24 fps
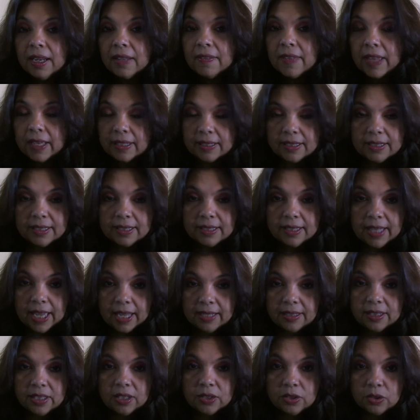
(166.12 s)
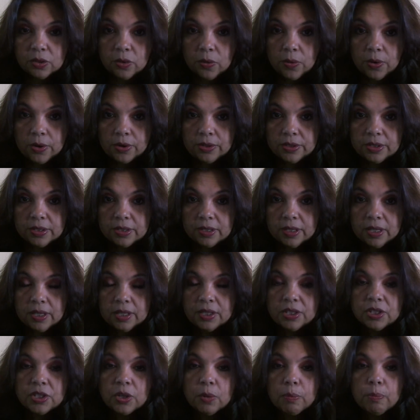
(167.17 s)
that's that's a source
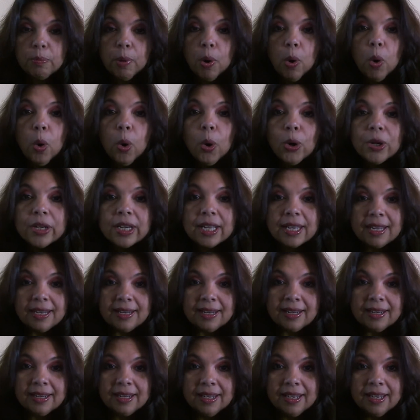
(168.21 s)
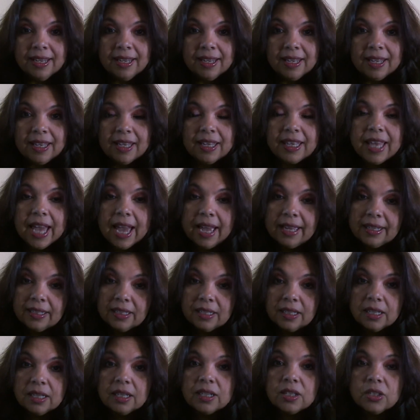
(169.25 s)
supporting that
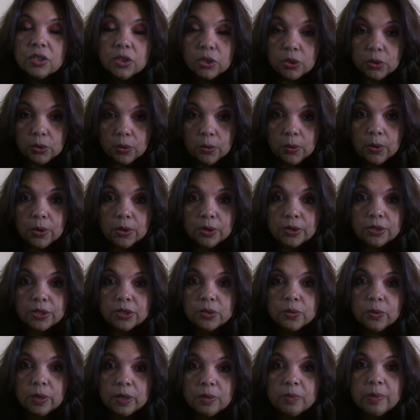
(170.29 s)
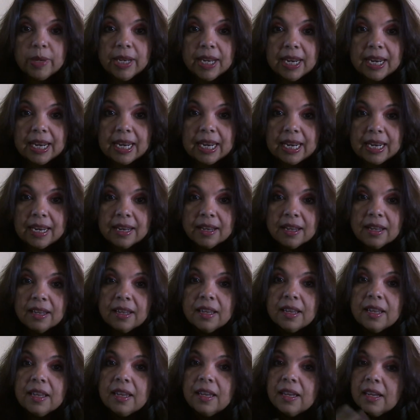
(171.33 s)
source would be
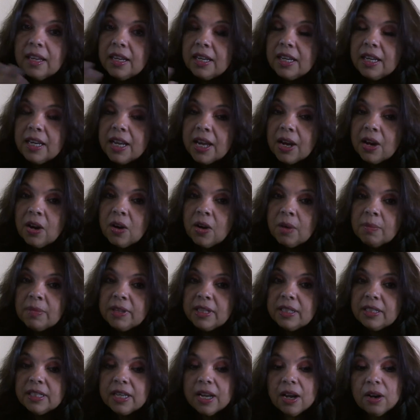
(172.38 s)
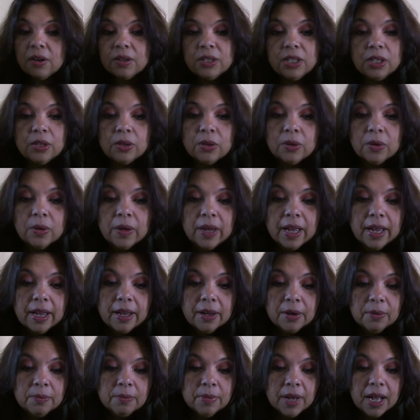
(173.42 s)
you know i'm going to tell you
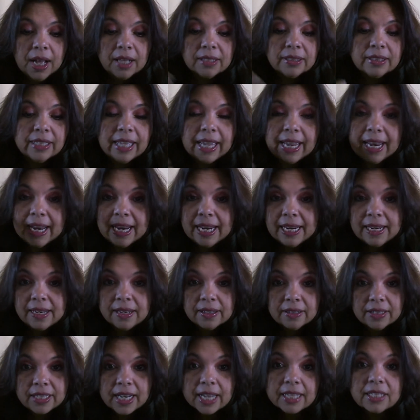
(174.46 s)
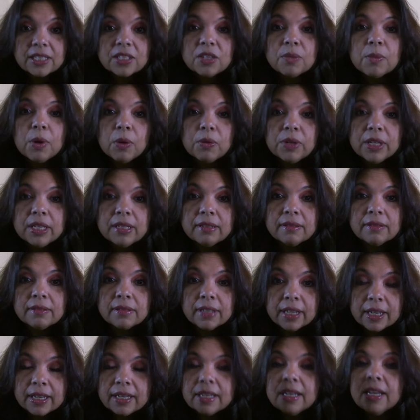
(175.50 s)
um, a lay testimony
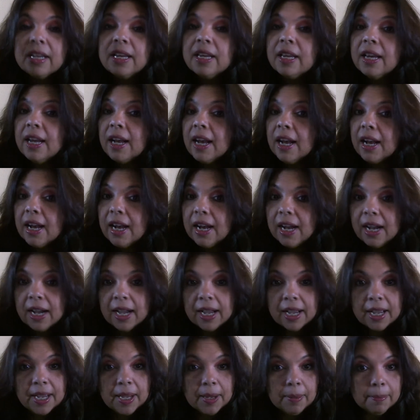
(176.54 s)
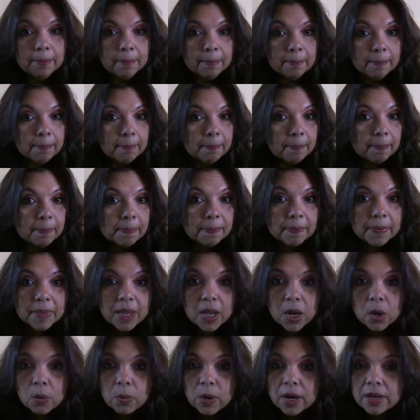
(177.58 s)
okay i'm
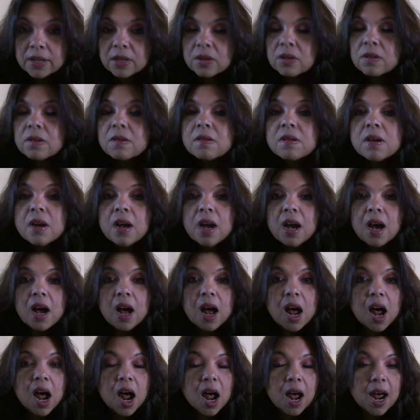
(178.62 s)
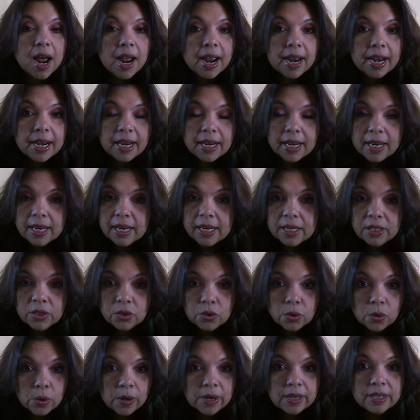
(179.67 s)
a runner I
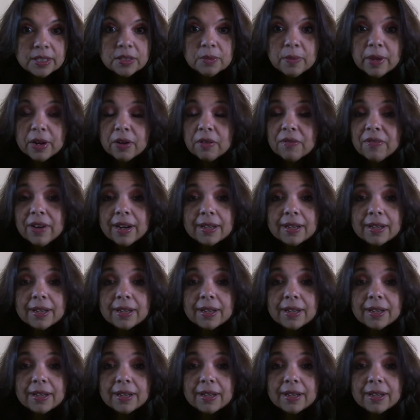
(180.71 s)
enjoyed. As a matter of